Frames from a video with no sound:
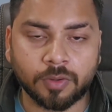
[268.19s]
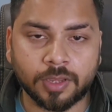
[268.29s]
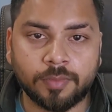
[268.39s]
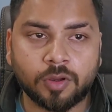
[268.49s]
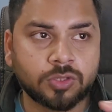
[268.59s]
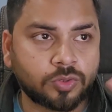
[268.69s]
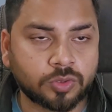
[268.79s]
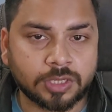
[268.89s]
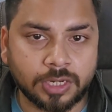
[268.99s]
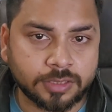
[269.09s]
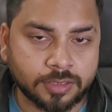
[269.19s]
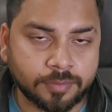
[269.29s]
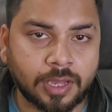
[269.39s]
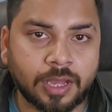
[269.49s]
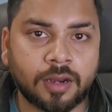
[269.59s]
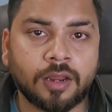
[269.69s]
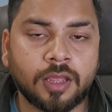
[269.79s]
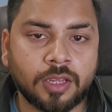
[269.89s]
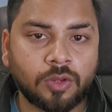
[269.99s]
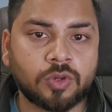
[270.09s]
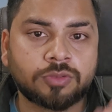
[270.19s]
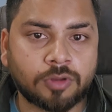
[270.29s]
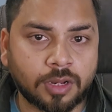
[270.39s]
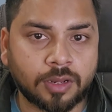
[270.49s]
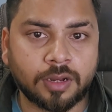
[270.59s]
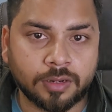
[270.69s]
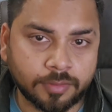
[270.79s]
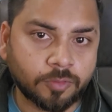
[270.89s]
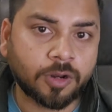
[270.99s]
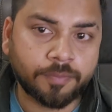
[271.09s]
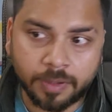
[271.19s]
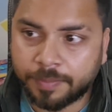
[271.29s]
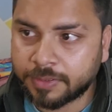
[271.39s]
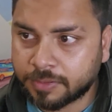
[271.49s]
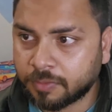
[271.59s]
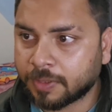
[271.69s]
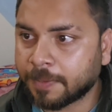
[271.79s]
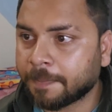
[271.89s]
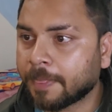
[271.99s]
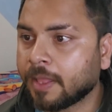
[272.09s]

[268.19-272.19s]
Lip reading: Okay, because those color scheme are used for a purpose. Okay,